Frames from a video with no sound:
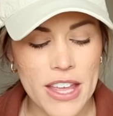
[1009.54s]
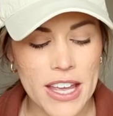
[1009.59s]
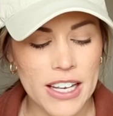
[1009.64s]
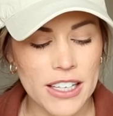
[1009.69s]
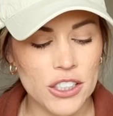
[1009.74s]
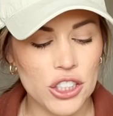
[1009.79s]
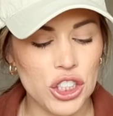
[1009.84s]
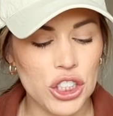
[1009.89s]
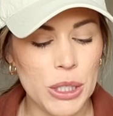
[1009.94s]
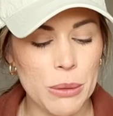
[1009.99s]

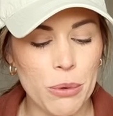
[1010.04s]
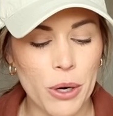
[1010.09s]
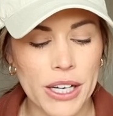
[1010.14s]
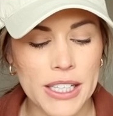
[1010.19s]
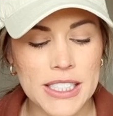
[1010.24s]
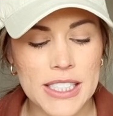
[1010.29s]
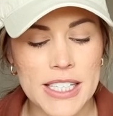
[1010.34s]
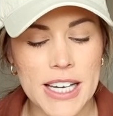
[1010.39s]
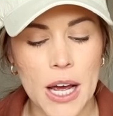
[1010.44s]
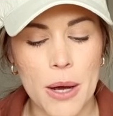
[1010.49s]
then she
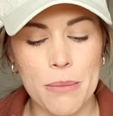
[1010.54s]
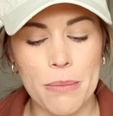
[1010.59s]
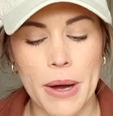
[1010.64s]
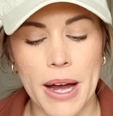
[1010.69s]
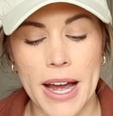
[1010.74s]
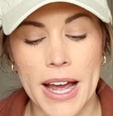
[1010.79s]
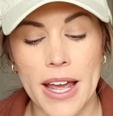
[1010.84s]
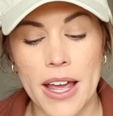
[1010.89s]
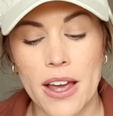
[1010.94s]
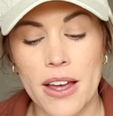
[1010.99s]
breaks it down
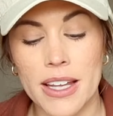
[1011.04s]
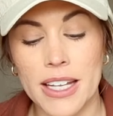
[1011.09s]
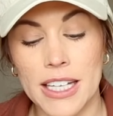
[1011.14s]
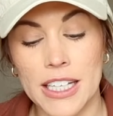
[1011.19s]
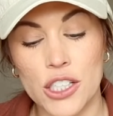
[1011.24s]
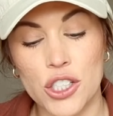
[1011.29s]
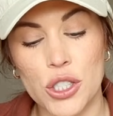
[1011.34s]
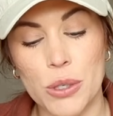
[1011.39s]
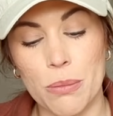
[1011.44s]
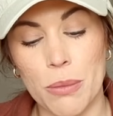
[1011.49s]
by
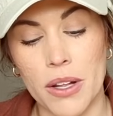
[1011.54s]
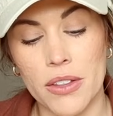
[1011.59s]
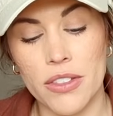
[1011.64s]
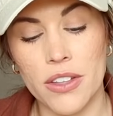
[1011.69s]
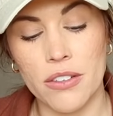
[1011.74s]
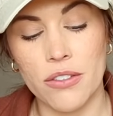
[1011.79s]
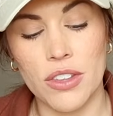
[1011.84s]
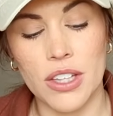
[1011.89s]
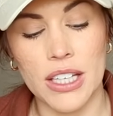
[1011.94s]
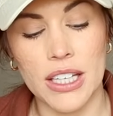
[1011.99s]
each month
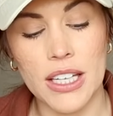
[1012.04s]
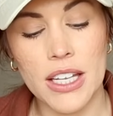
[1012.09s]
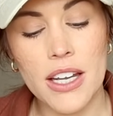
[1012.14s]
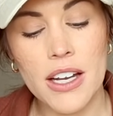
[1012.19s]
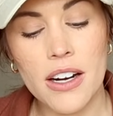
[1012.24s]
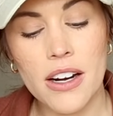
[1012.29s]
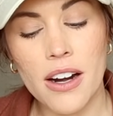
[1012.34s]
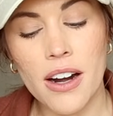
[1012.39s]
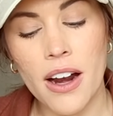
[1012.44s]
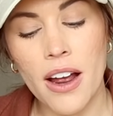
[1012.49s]
of the
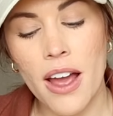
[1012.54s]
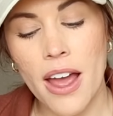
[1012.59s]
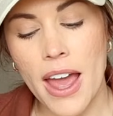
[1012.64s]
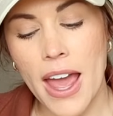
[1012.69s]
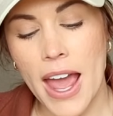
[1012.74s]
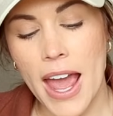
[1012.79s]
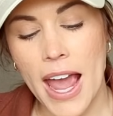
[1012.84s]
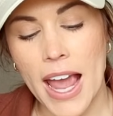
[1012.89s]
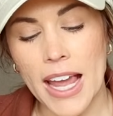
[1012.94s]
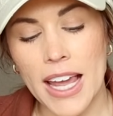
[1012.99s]
year
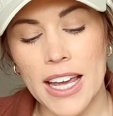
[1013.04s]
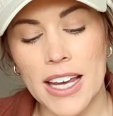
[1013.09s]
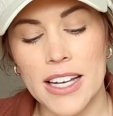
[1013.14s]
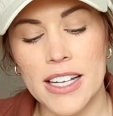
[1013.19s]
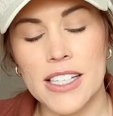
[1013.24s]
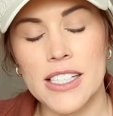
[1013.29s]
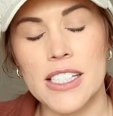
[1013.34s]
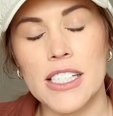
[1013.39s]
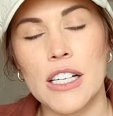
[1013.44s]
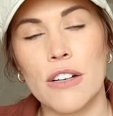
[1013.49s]

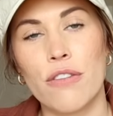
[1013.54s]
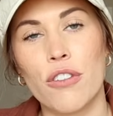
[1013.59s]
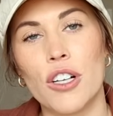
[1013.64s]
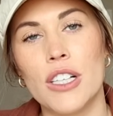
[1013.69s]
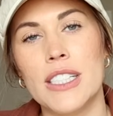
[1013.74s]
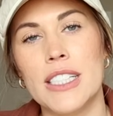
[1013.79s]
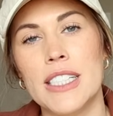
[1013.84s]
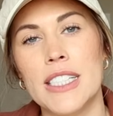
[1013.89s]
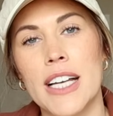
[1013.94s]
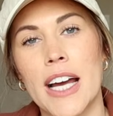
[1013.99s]
and
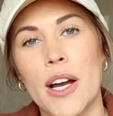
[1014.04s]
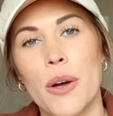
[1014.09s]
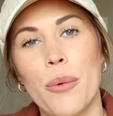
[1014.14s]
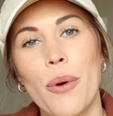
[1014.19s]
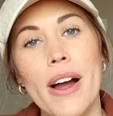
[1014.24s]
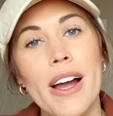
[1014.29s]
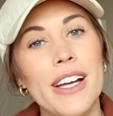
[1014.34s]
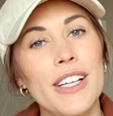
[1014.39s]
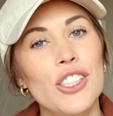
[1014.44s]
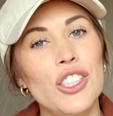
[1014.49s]
different
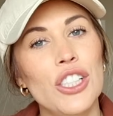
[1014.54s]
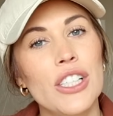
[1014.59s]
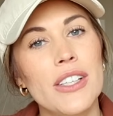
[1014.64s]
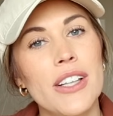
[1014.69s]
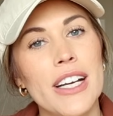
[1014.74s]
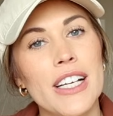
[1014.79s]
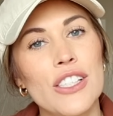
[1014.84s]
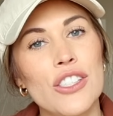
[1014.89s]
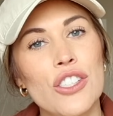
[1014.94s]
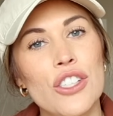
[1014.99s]
DIYs she
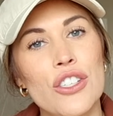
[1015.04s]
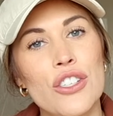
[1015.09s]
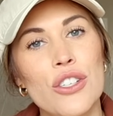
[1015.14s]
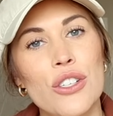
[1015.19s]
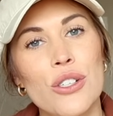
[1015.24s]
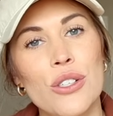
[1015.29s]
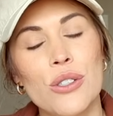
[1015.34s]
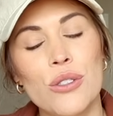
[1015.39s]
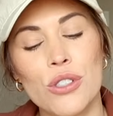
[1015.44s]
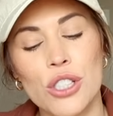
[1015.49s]
likes to
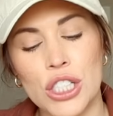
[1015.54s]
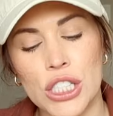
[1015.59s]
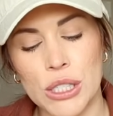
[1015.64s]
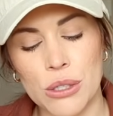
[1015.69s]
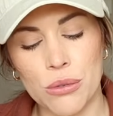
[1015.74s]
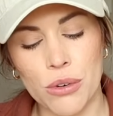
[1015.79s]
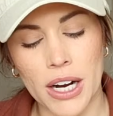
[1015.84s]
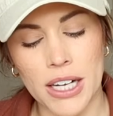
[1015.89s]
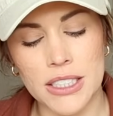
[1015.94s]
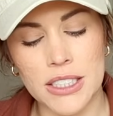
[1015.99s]
do. She
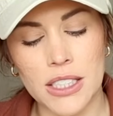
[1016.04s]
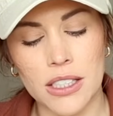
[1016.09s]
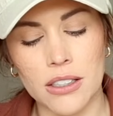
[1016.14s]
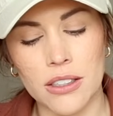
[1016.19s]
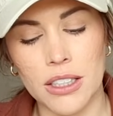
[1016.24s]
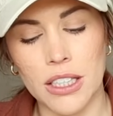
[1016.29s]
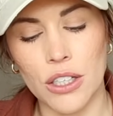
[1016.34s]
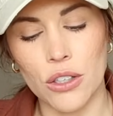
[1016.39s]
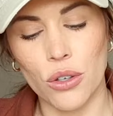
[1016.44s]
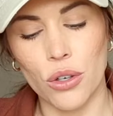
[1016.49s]
writes a
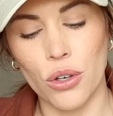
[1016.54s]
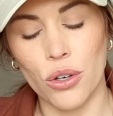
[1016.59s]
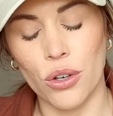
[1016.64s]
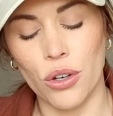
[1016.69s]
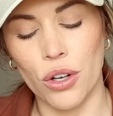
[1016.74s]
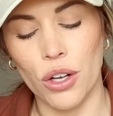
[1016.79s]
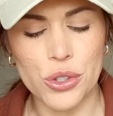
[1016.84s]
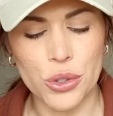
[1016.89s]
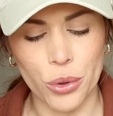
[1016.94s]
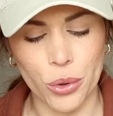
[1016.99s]

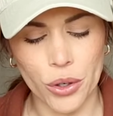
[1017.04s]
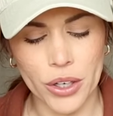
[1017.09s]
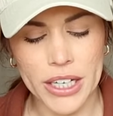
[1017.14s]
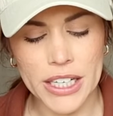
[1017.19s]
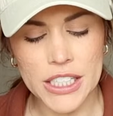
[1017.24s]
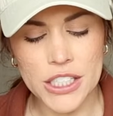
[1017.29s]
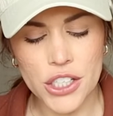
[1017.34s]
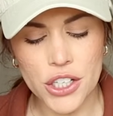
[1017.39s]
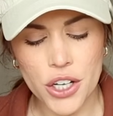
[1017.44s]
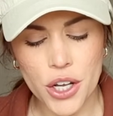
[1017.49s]
little
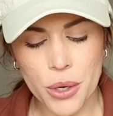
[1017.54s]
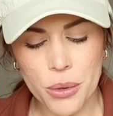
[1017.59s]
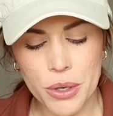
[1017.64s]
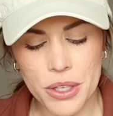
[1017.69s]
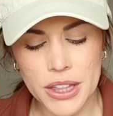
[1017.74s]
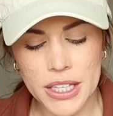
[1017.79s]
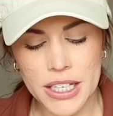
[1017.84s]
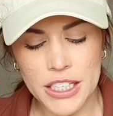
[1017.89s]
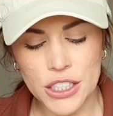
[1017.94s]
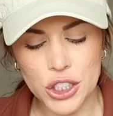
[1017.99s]
story to go
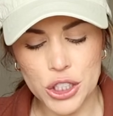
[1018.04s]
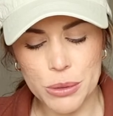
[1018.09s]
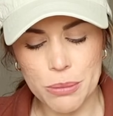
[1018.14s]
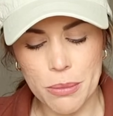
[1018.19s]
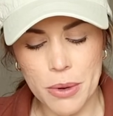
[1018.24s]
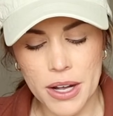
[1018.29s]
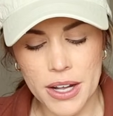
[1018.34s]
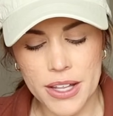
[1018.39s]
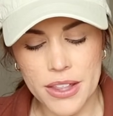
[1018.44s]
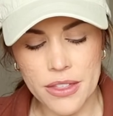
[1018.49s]
with each
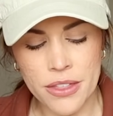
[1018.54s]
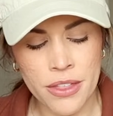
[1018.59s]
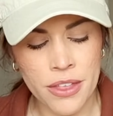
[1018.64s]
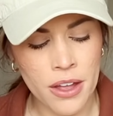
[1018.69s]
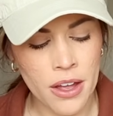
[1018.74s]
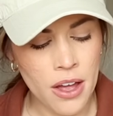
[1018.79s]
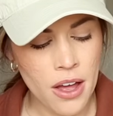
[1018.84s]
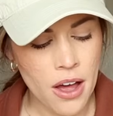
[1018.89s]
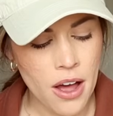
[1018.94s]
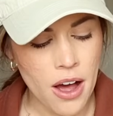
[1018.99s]
month
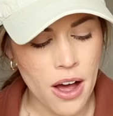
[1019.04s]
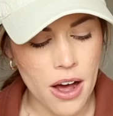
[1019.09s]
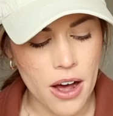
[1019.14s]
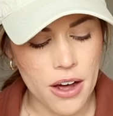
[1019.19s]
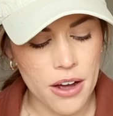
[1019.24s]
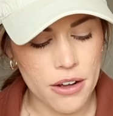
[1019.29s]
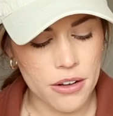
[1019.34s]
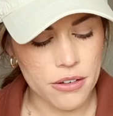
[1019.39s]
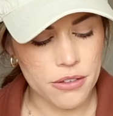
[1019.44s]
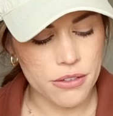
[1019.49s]

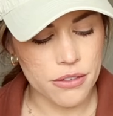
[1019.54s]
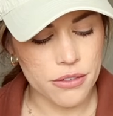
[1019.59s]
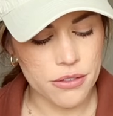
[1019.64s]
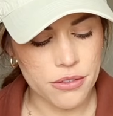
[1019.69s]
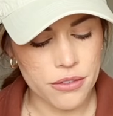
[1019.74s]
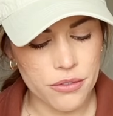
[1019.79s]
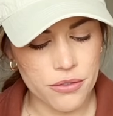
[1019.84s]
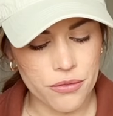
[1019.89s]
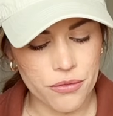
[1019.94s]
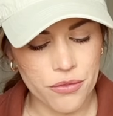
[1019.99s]
of
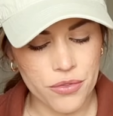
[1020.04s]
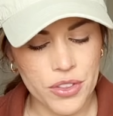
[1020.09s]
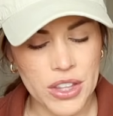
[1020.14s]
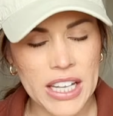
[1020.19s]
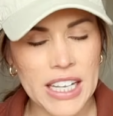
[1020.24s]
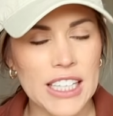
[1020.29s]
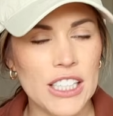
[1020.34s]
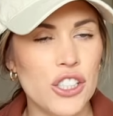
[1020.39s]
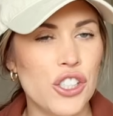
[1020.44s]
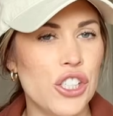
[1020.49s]

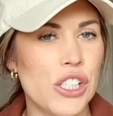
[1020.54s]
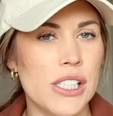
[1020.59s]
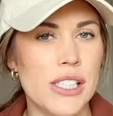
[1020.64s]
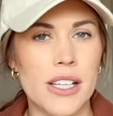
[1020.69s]
things she